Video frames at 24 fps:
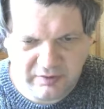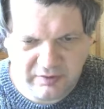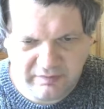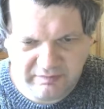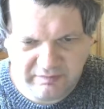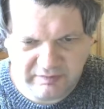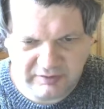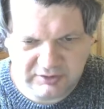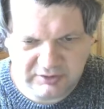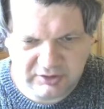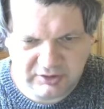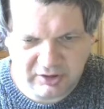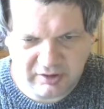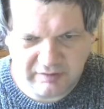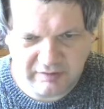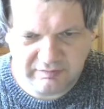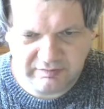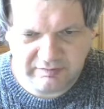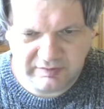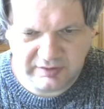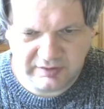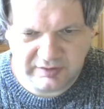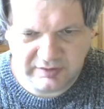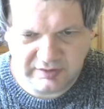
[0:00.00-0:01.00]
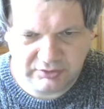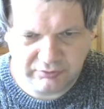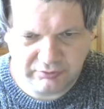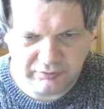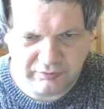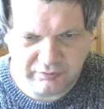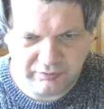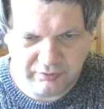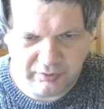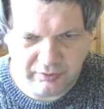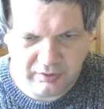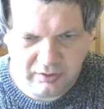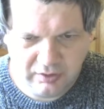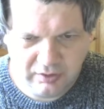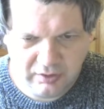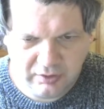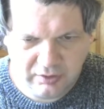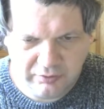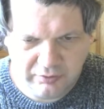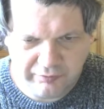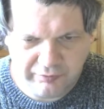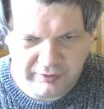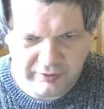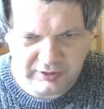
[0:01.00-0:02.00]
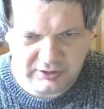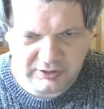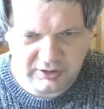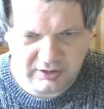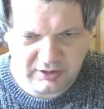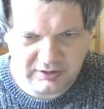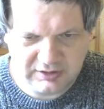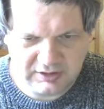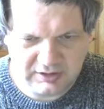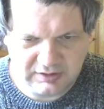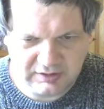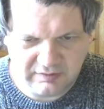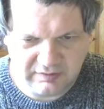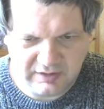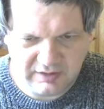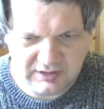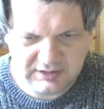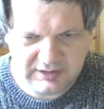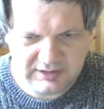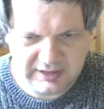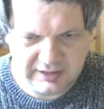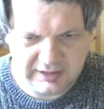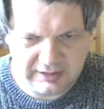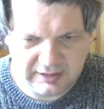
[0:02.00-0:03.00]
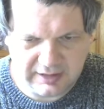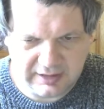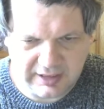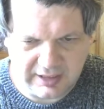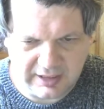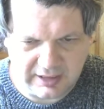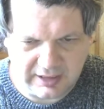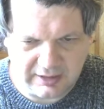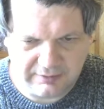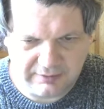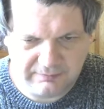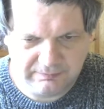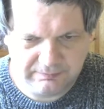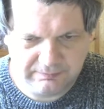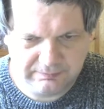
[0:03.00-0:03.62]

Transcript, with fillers: new photographers who started this technique.